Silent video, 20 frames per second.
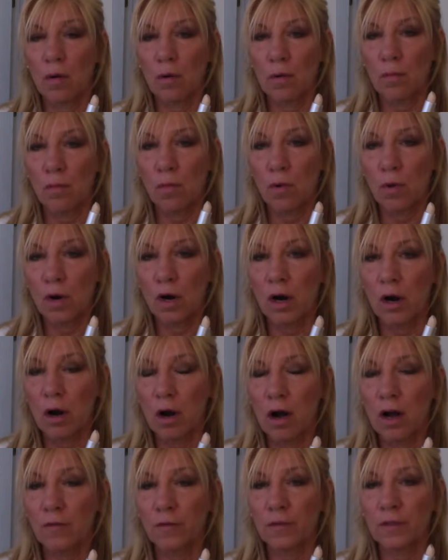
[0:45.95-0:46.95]
more
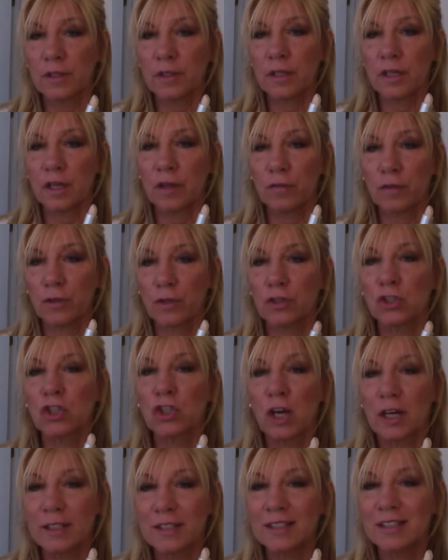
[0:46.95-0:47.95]
often if you're
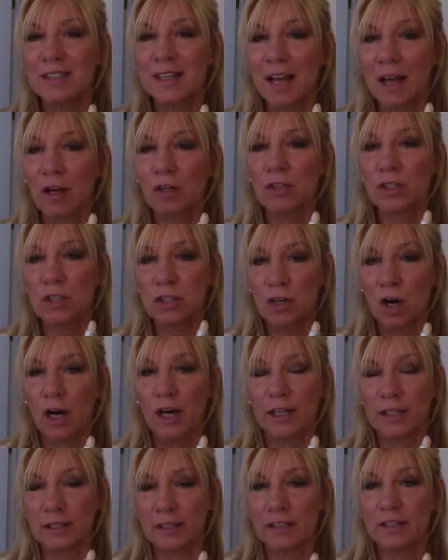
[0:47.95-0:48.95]
just now
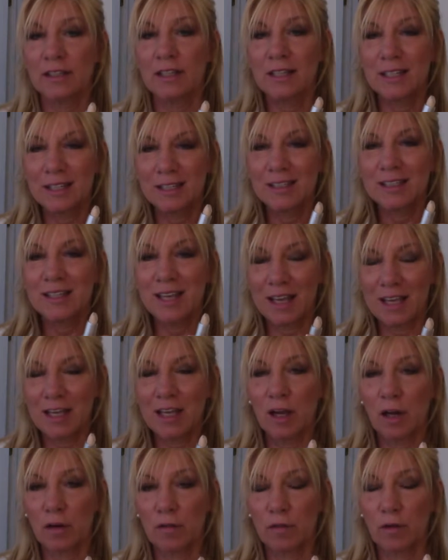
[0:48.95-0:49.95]
starting to take
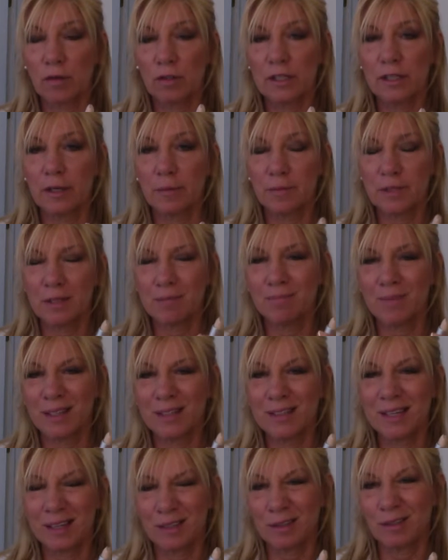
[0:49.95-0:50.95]
care of those lips. It
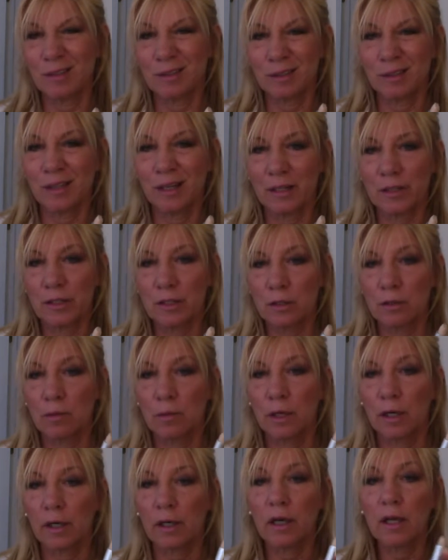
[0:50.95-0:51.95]
might take a little extra
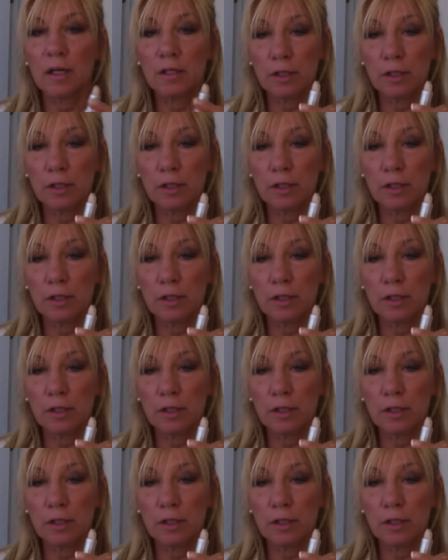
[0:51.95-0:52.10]
work.